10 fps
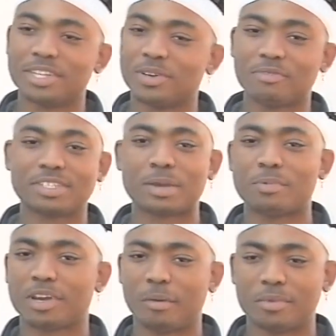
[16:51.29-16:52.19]
You know, every
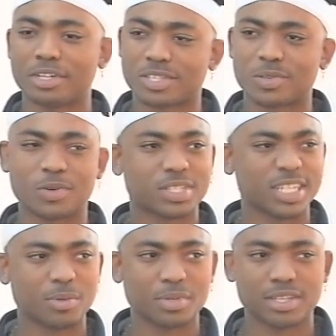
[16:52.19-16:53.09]
time we come with a song
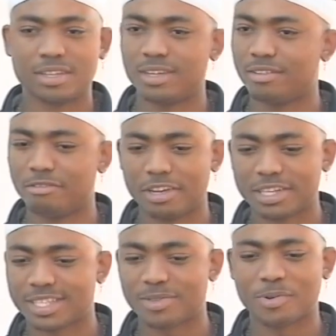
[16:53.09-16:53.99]
dealing with the
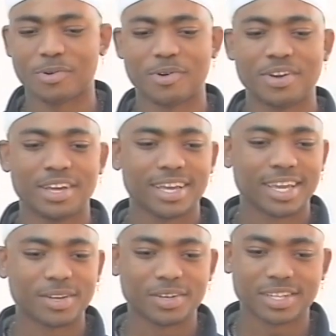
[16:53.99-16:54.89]
race or,
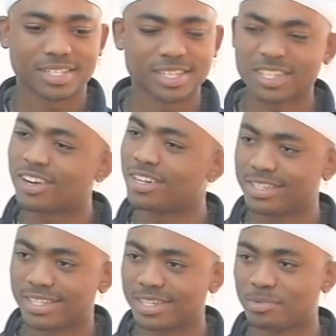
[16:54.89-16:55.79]
you know, a certain
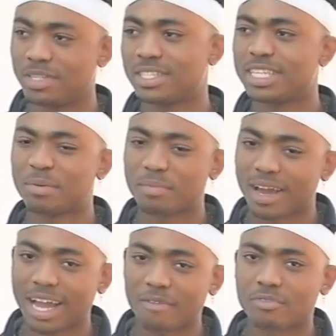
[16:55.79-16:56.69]
culture, we did Take Me
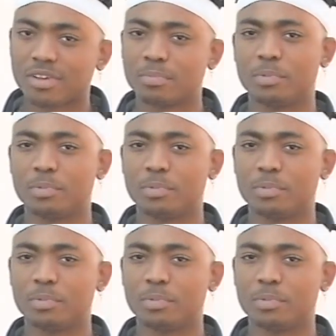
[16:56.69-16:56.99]
Back Africa.